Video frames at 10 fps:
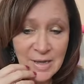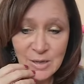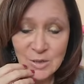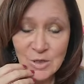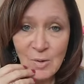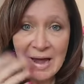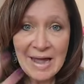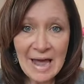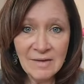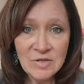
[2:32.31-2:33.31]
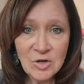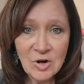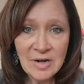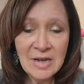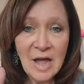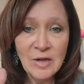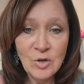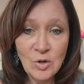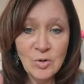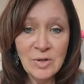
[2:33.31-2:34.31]
So I have started a
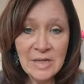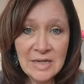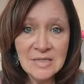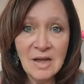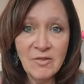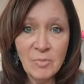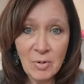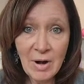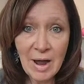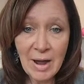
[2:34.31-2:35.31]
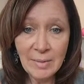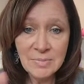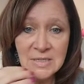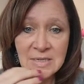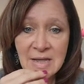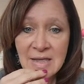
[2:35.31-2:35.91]
new list of prompts